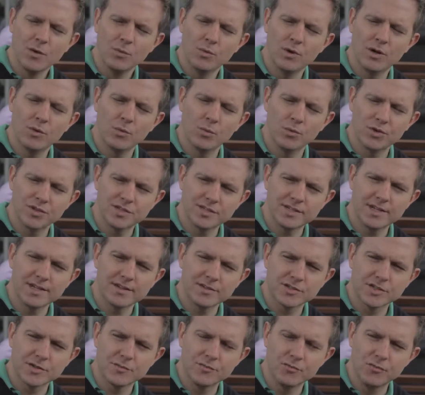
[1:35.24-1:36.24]
Well, we're
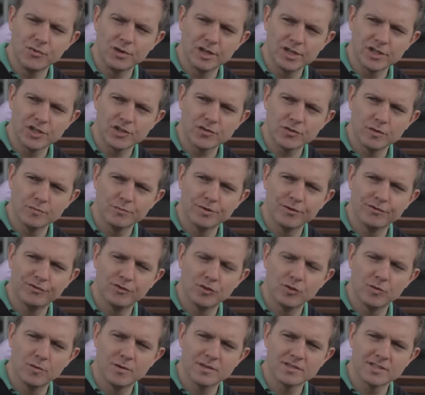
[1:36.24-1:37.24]
seeing some really strong
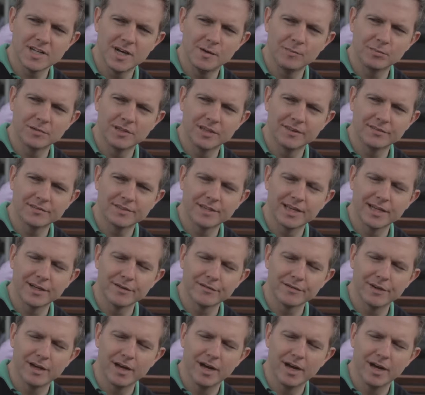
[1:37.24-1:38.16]
performance uplift, Dave.